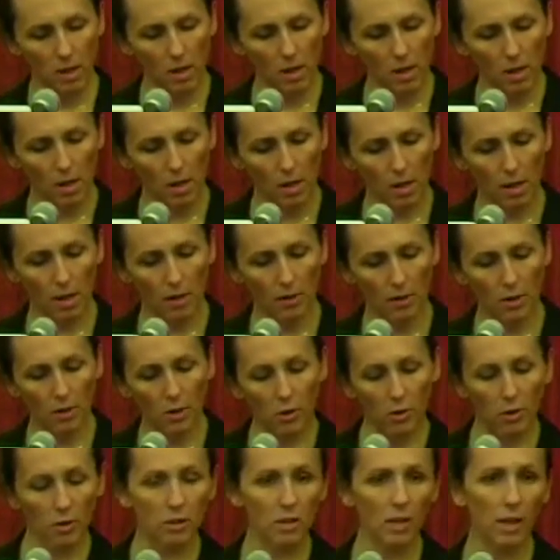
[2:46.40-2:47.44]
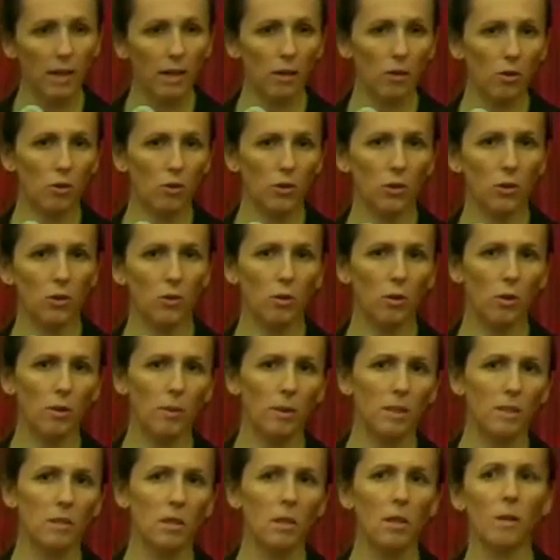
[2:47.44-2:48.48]
The turnstile also
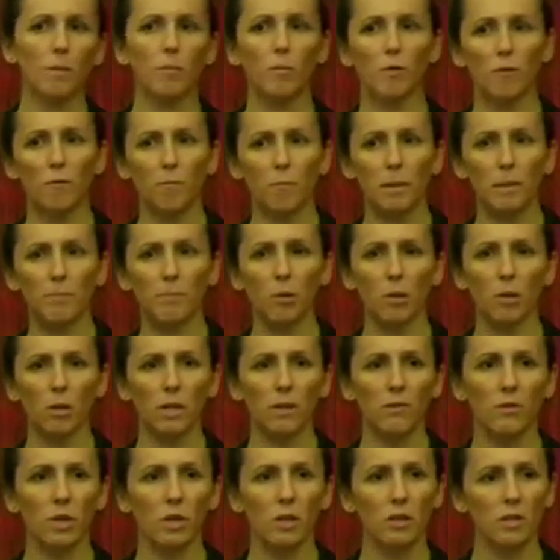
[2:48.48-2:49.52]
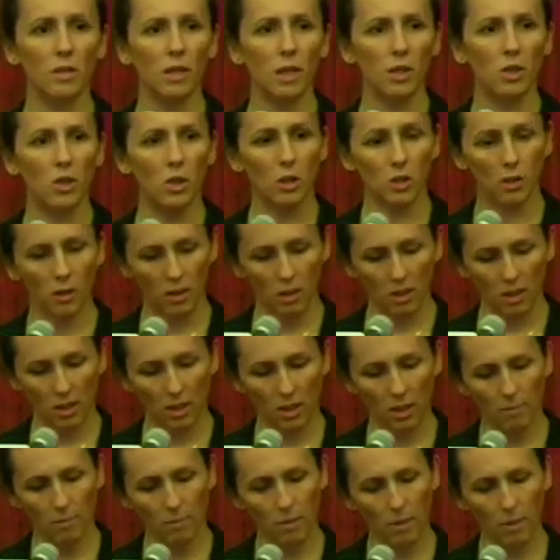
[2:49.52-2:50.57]
increments the number of people leaving the station in this
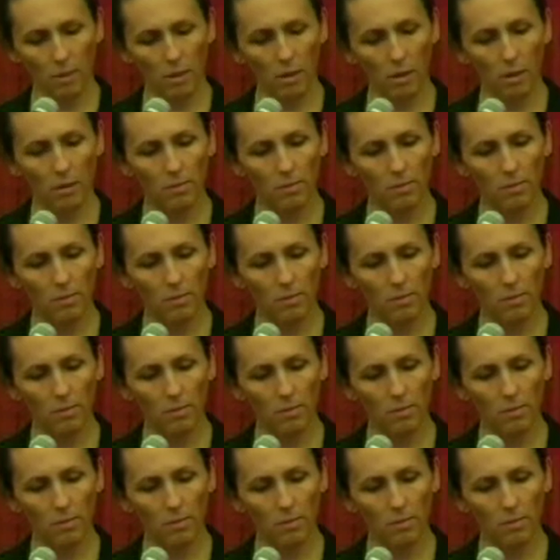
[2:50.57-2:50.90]
time period.